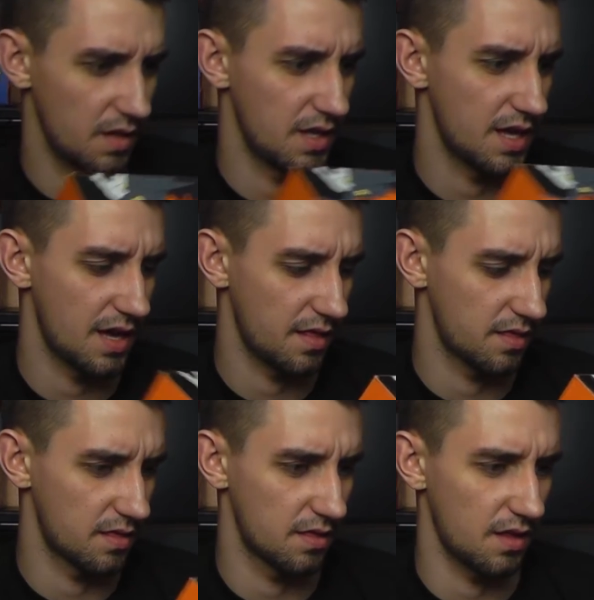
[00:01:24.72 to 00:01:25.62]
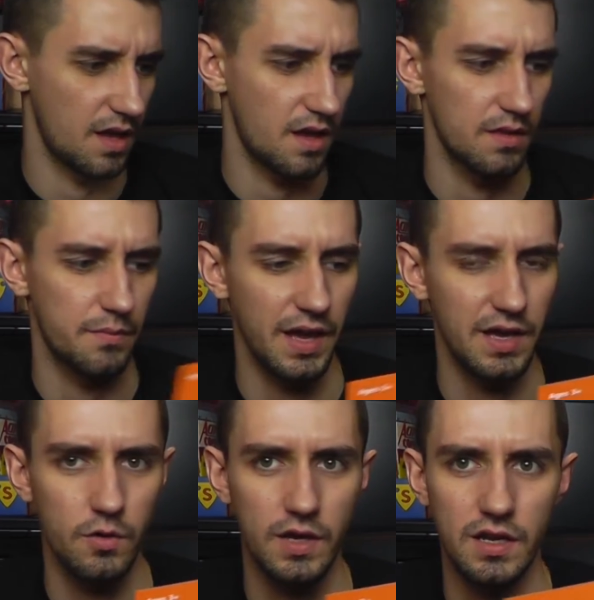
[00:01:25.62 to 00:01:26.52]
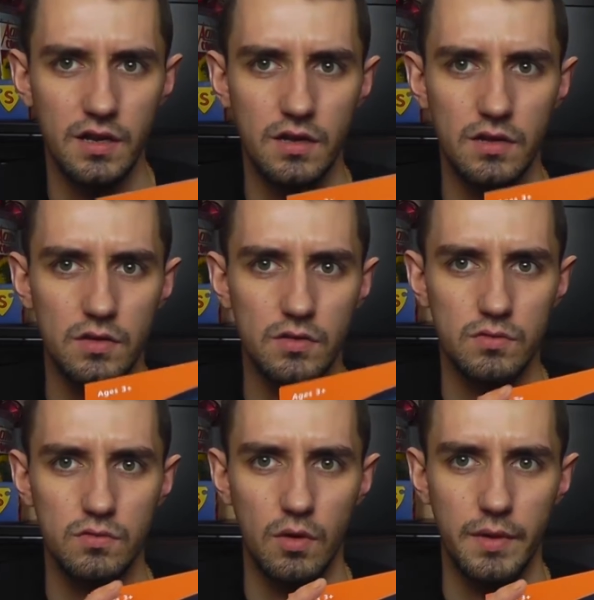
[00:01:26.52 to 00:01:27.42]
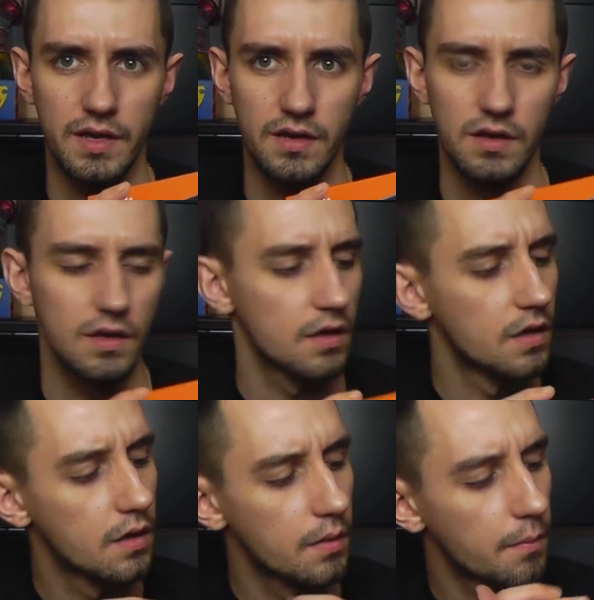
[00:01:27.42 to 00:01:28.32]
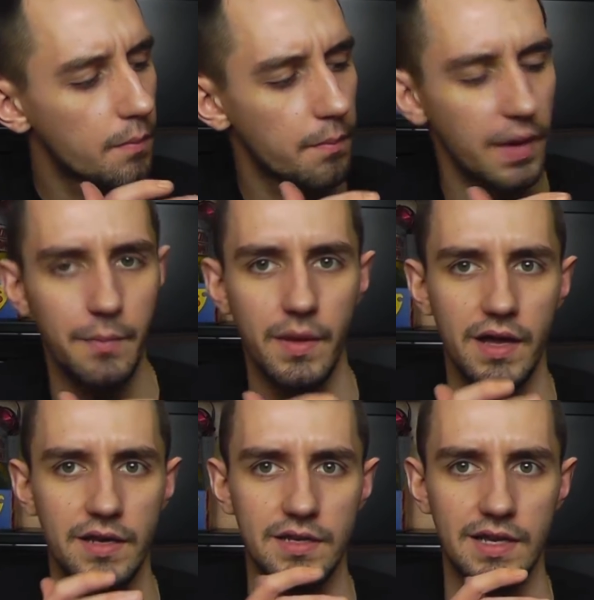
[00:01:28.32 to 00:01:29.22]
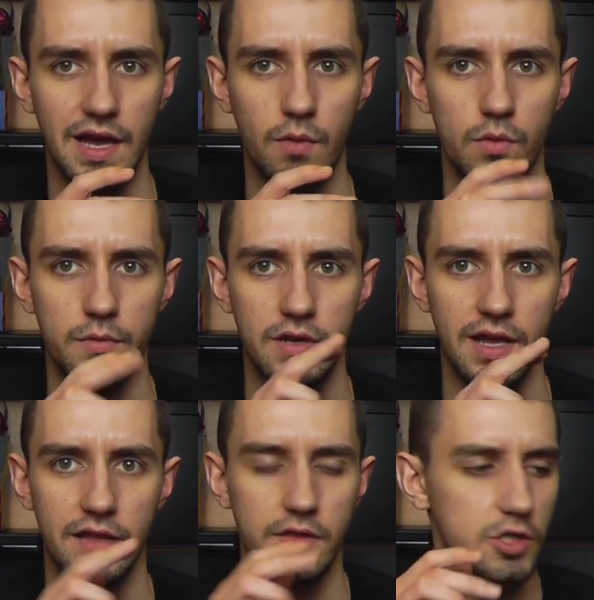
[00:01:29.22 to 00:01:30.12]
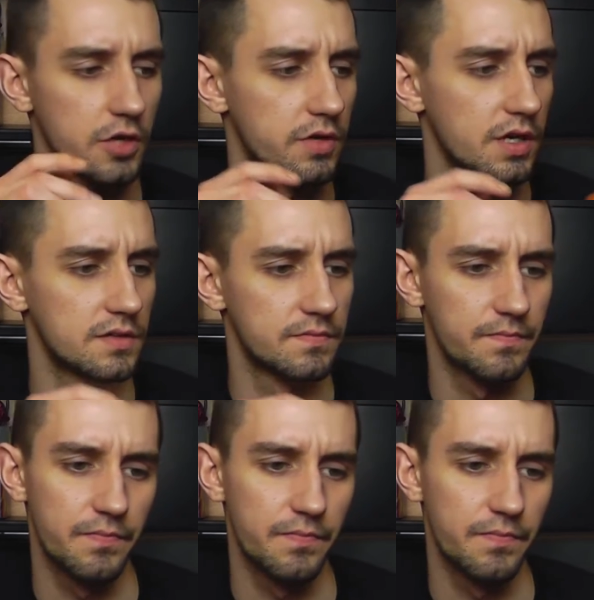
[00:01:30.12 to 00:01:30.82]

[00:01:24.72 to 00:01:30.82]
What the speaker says: You get the Penguin, Robin, Batman, Catwoman, and the Joker.